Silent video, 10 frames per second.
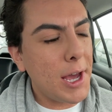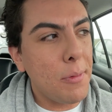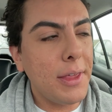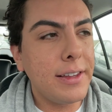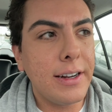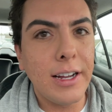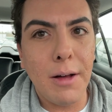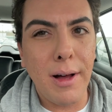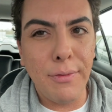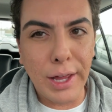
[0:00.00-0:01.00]
I hope that didn't
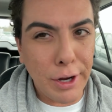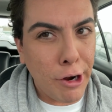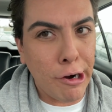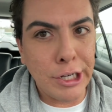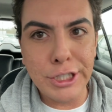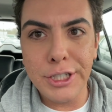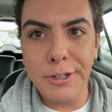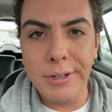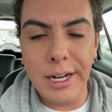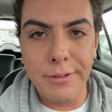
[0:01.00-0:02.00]
come off like harsh
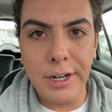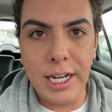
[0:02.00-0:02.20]
or whatever.